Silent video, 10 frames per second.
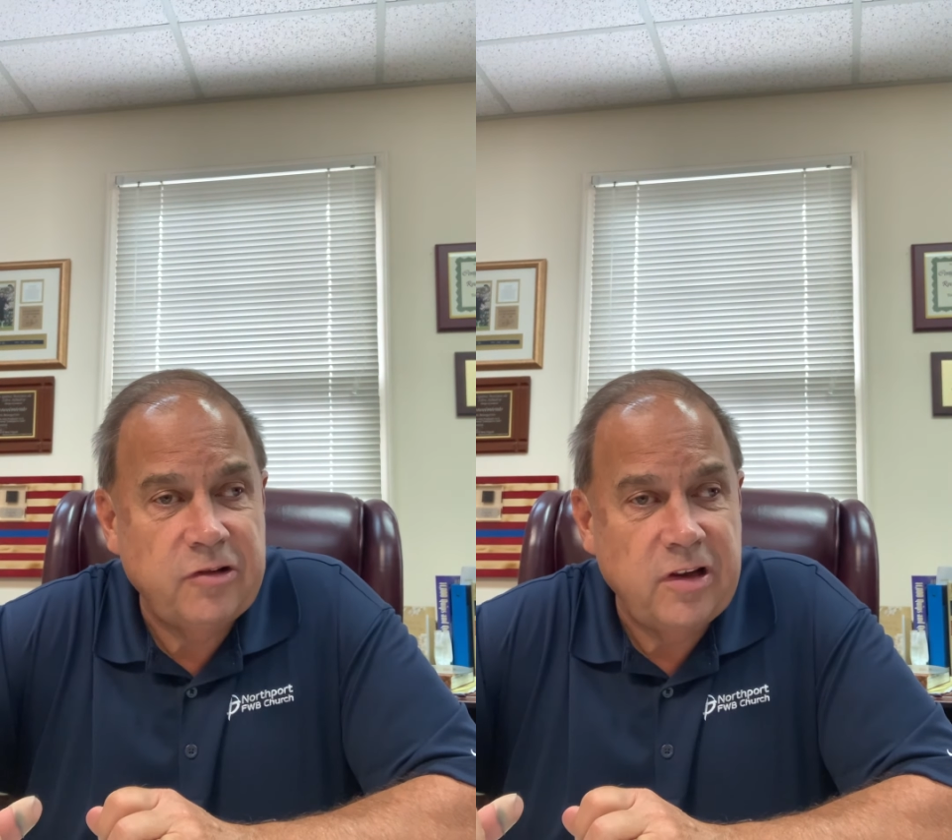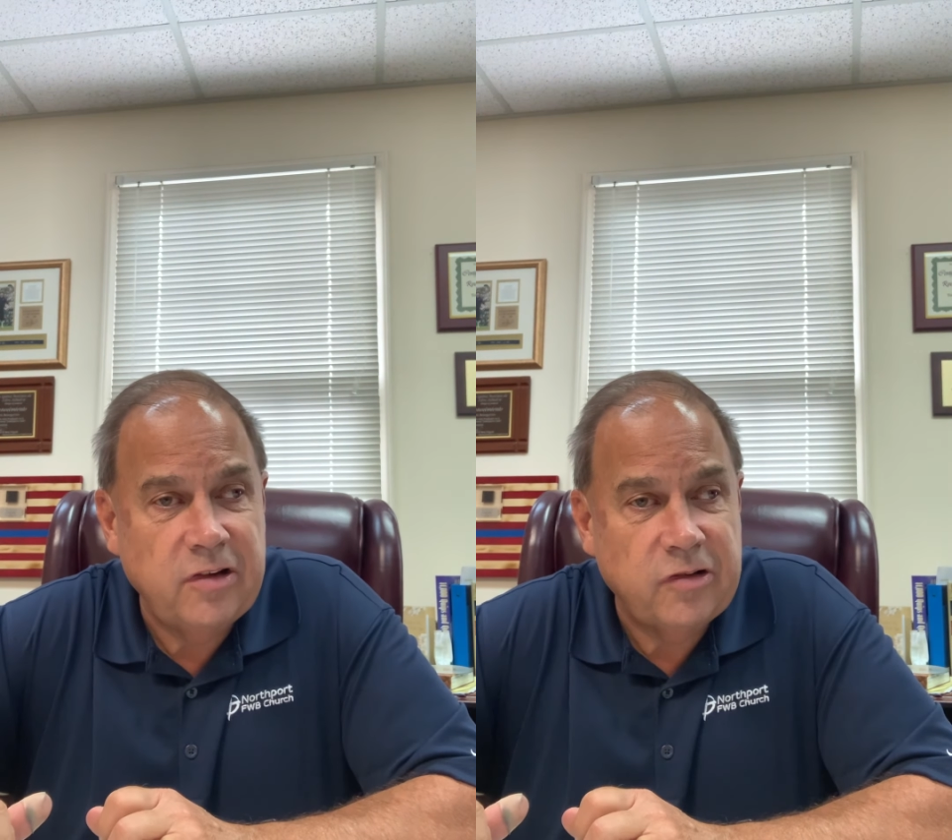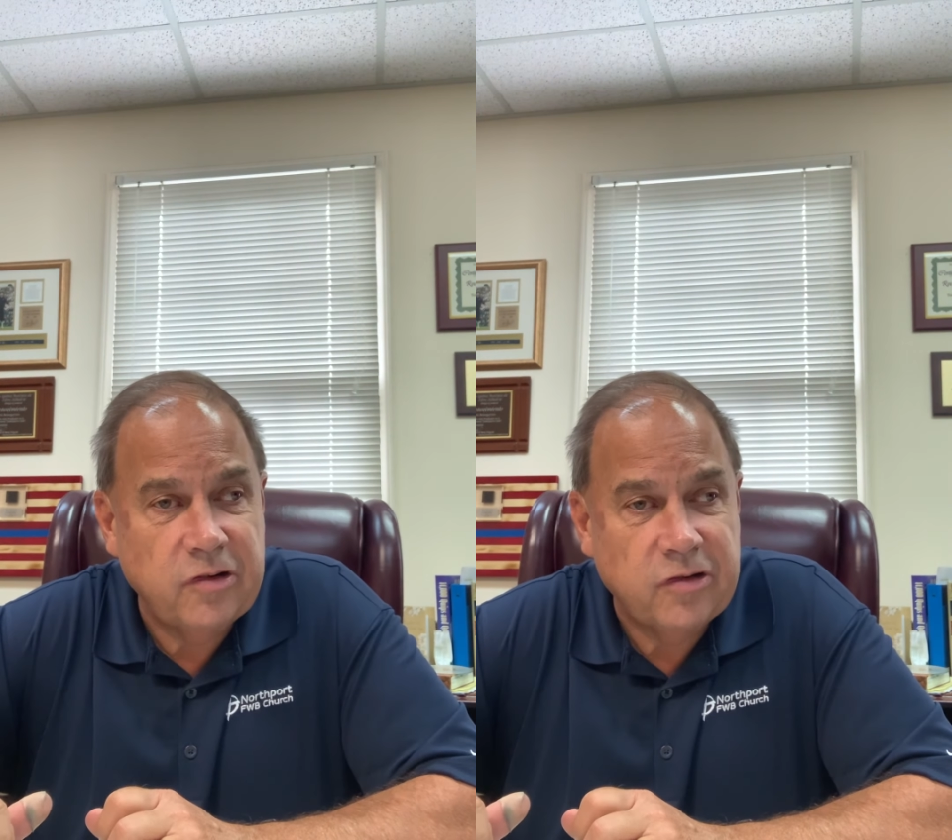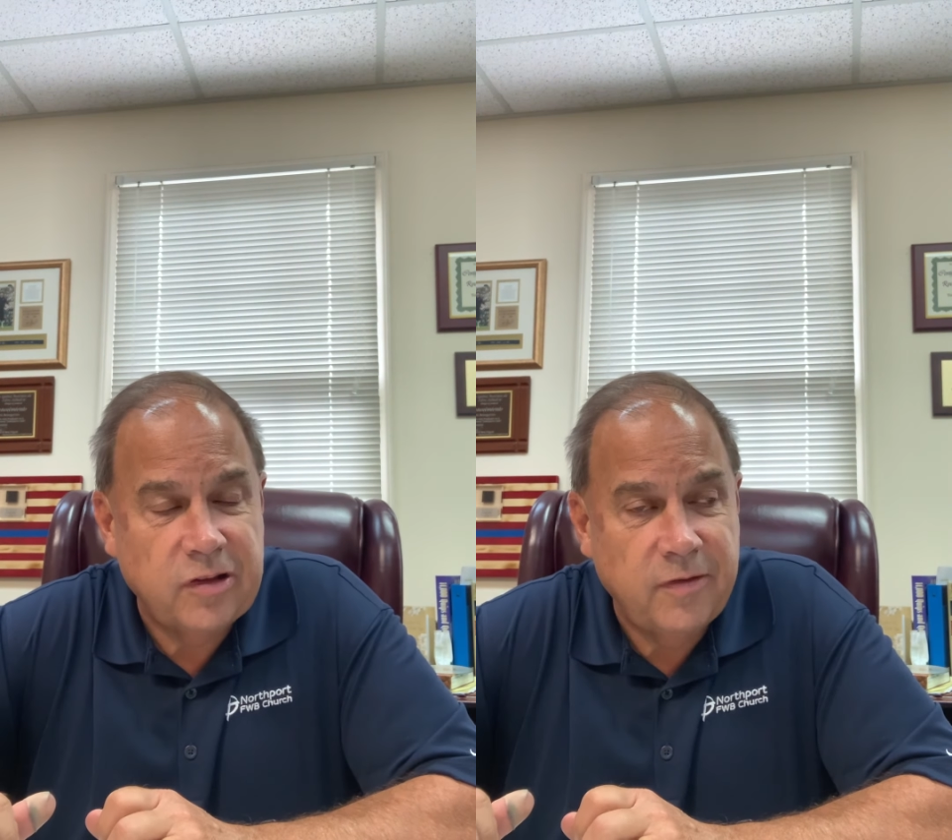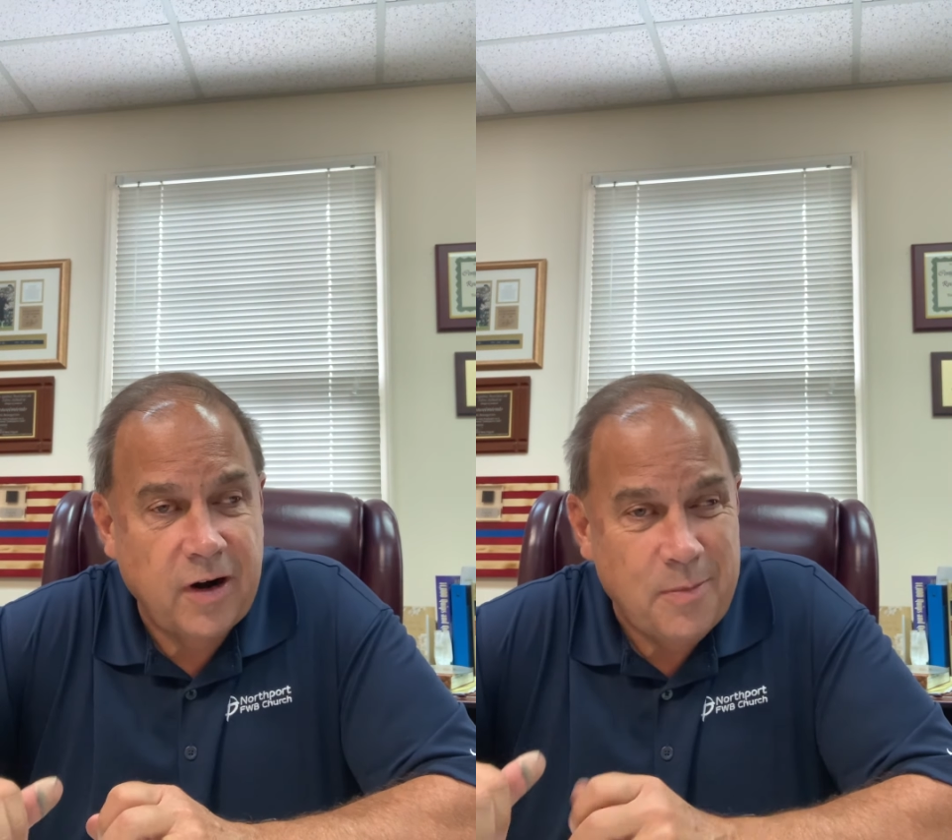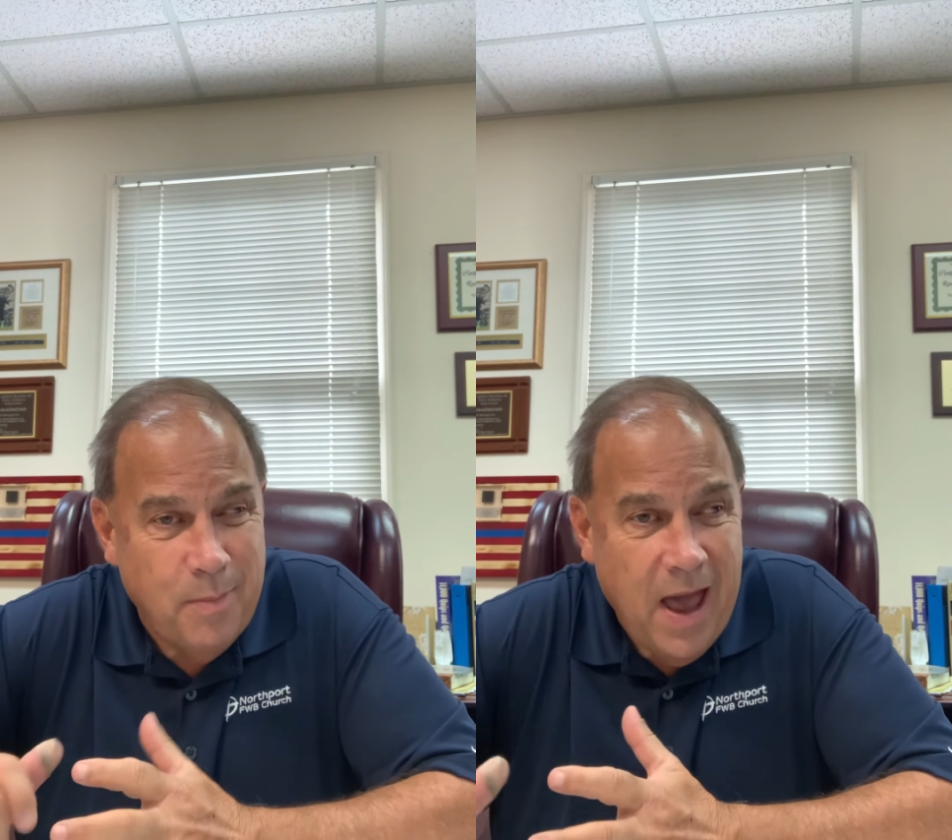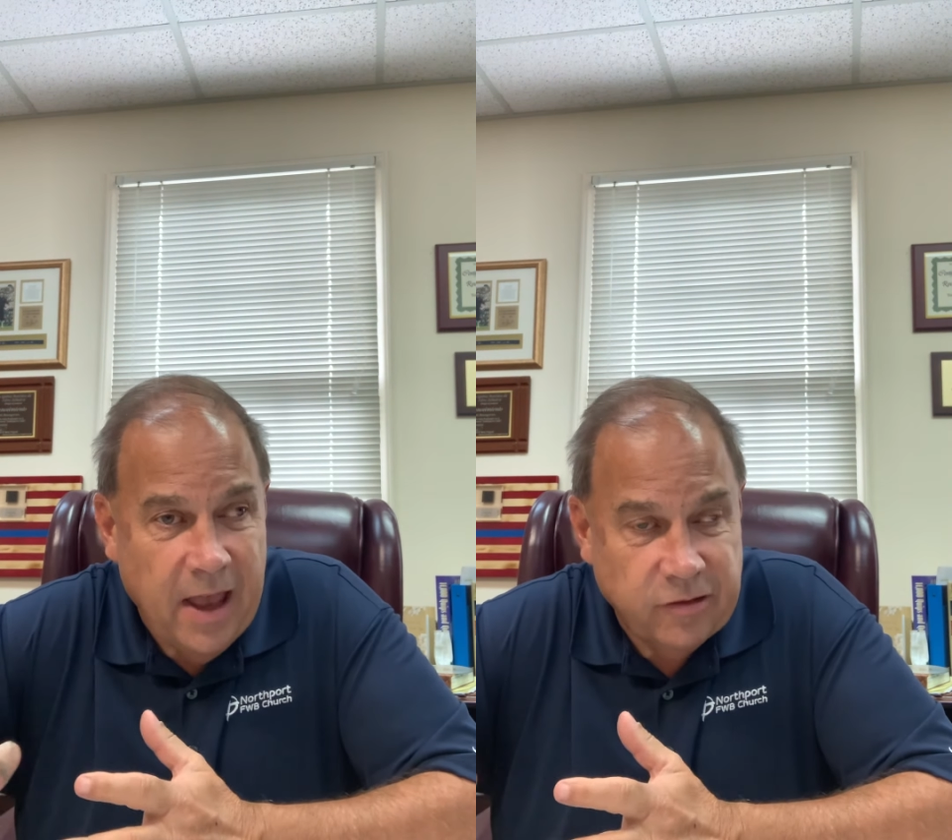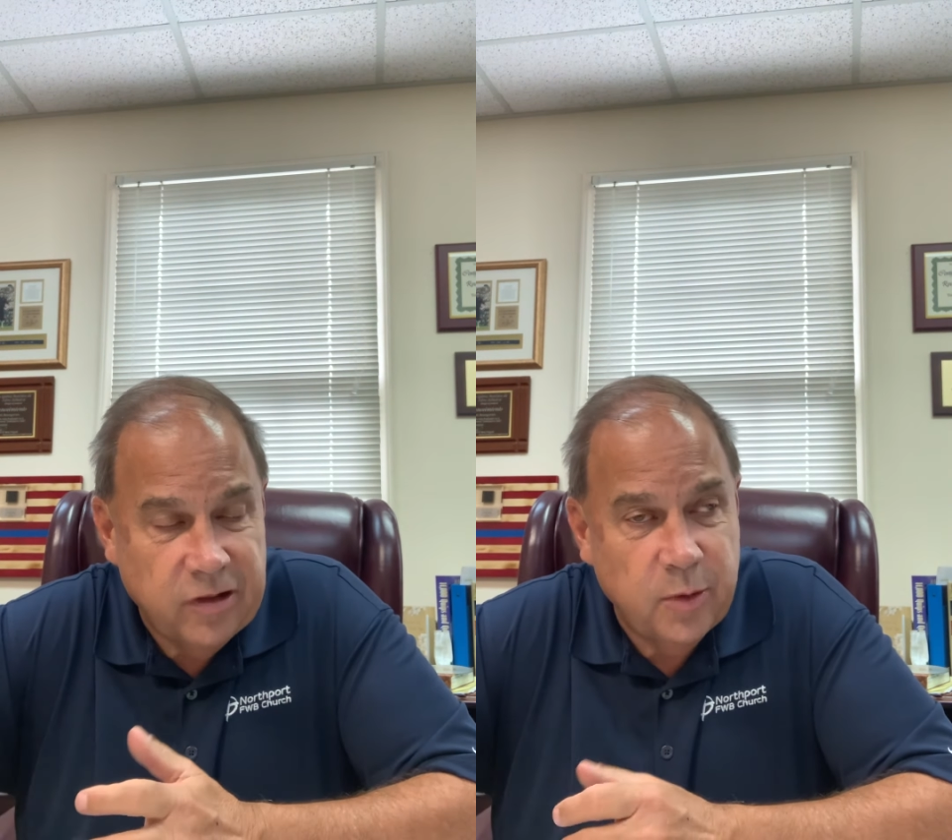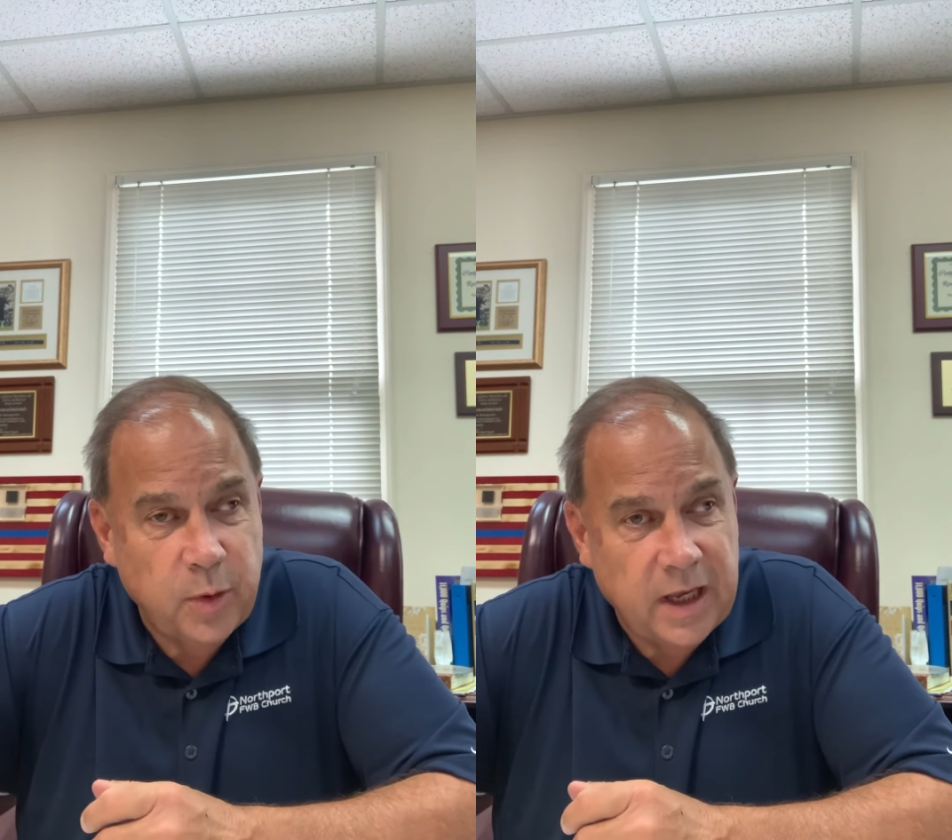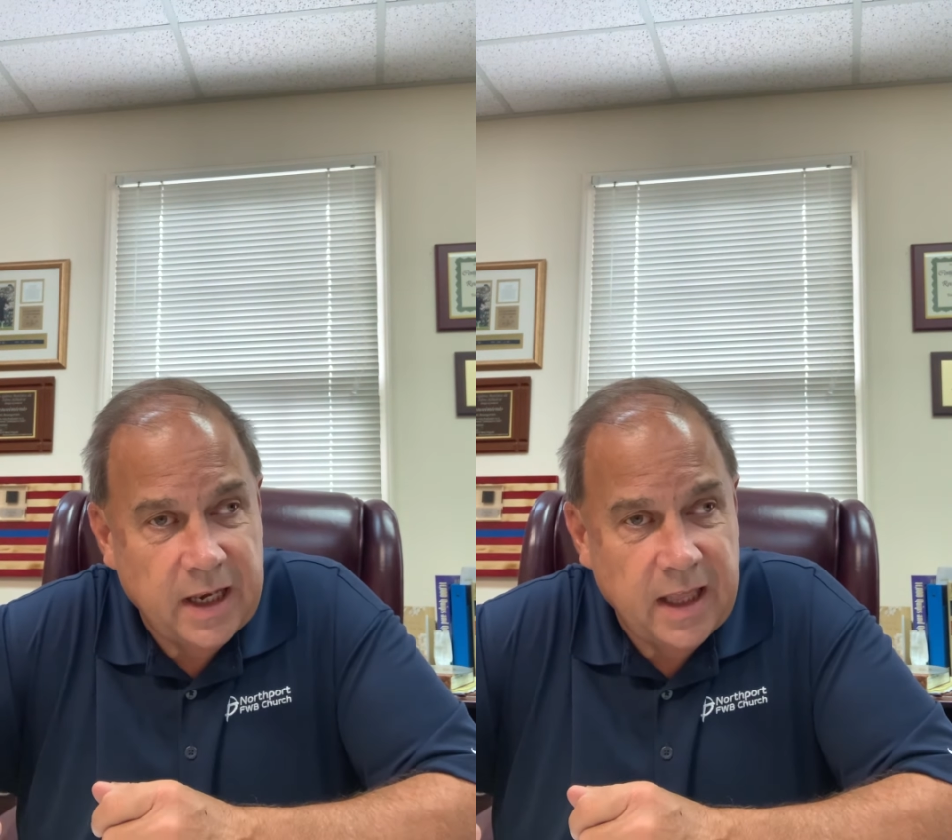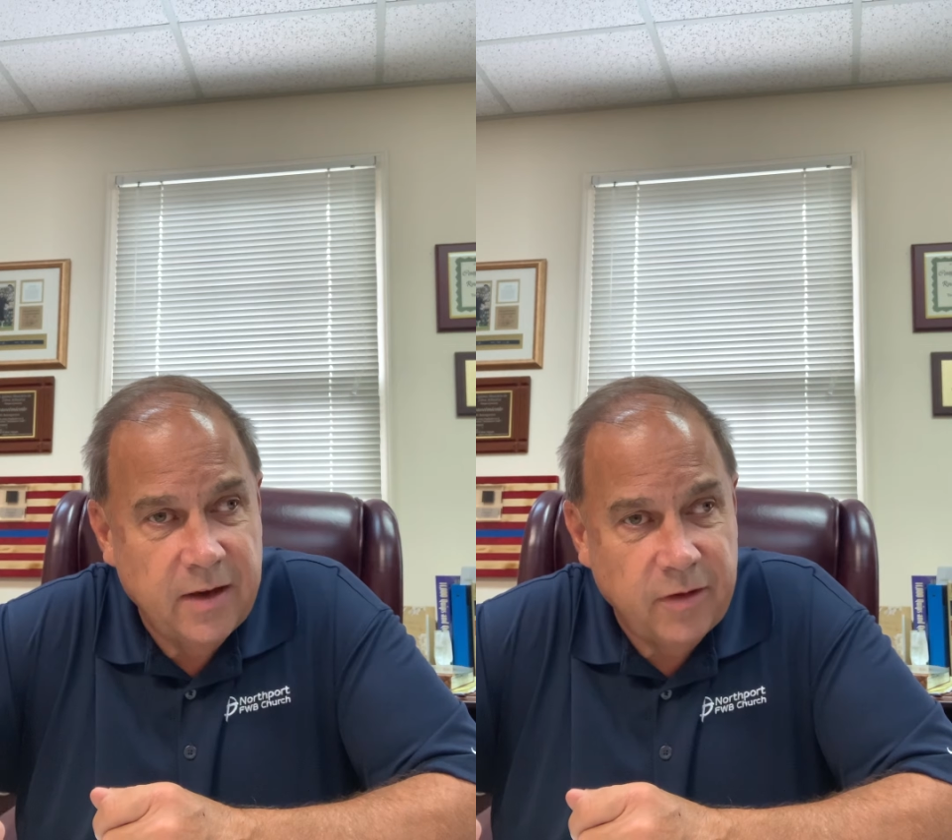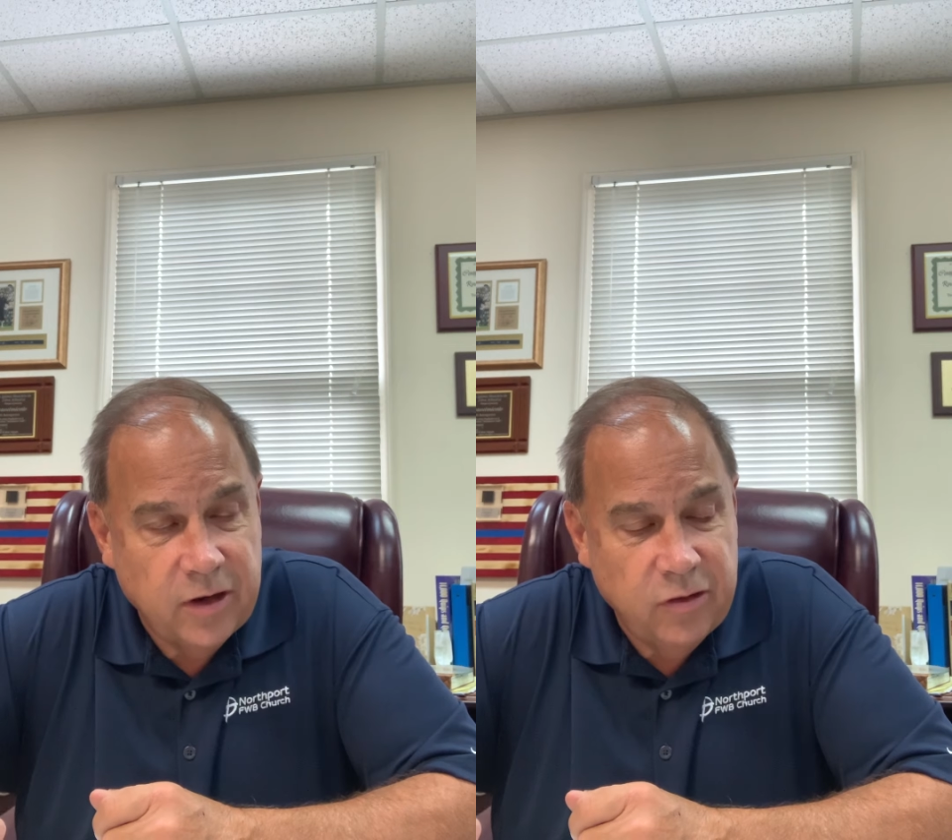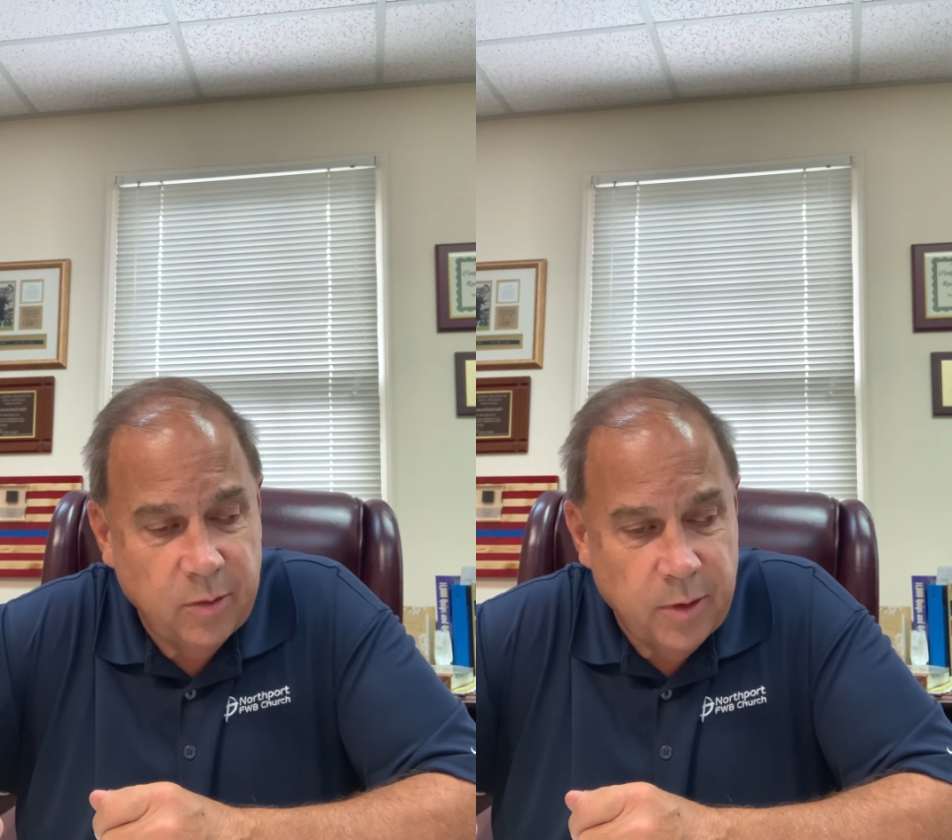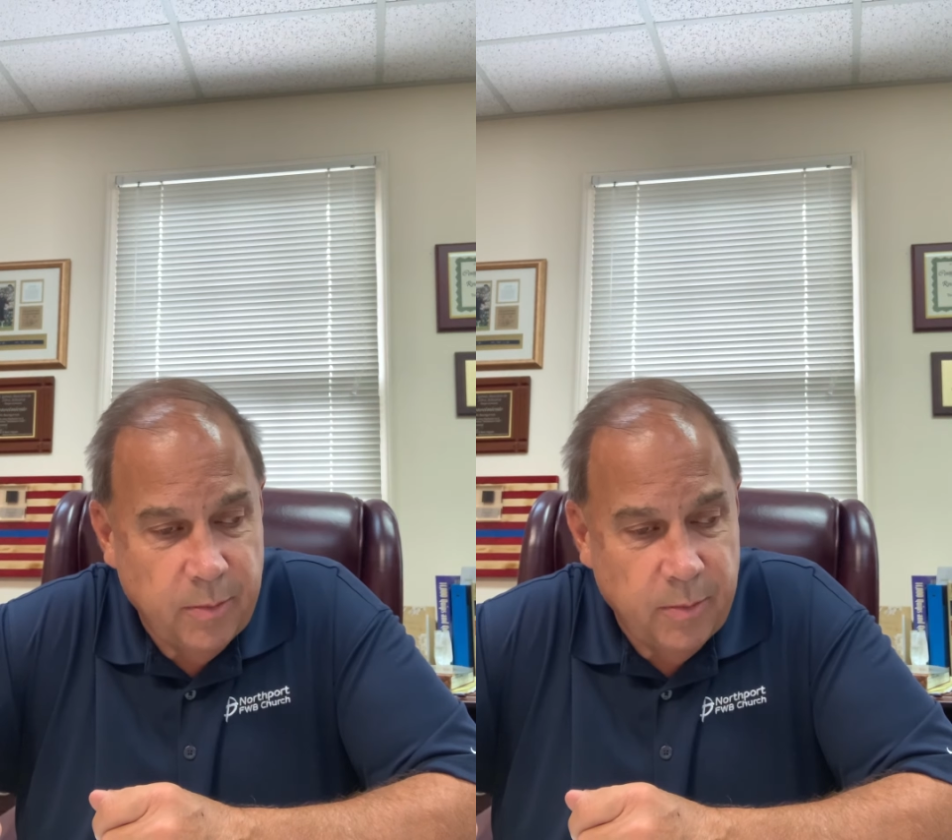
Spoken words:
Jesus the very best that we can give unto him,